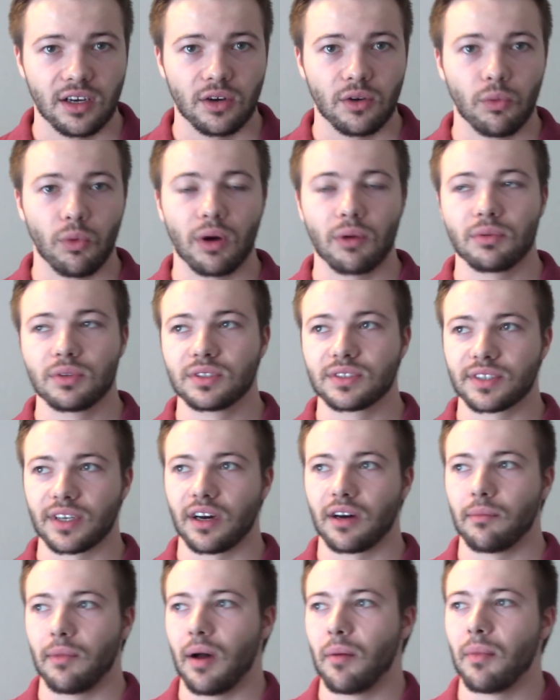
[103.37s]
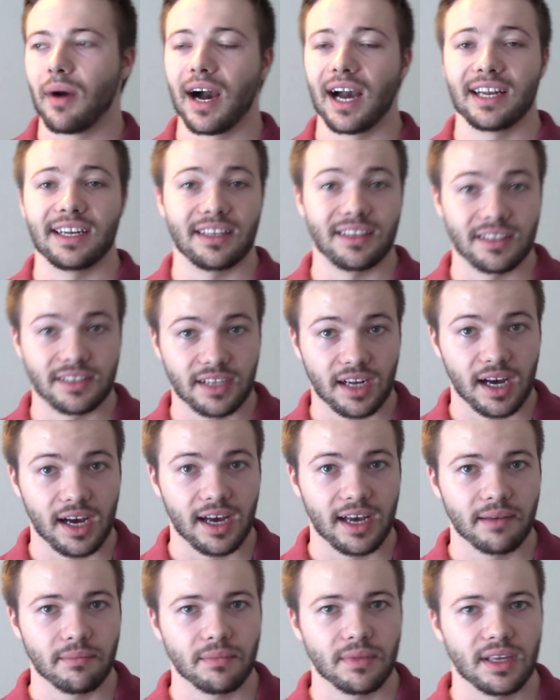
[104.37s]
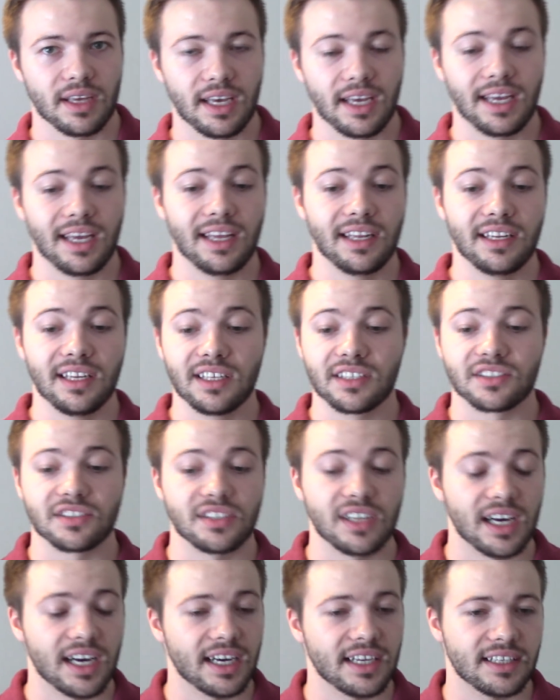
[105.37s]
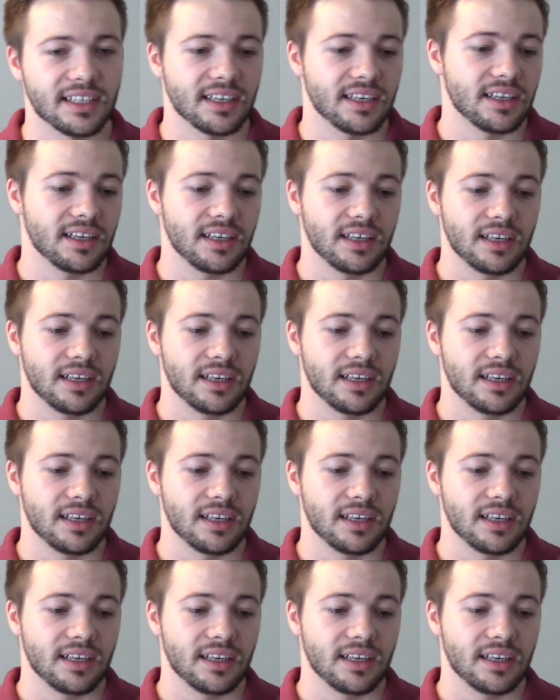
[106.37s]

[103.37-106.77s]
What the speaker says: what was on my mind at the time, and it's not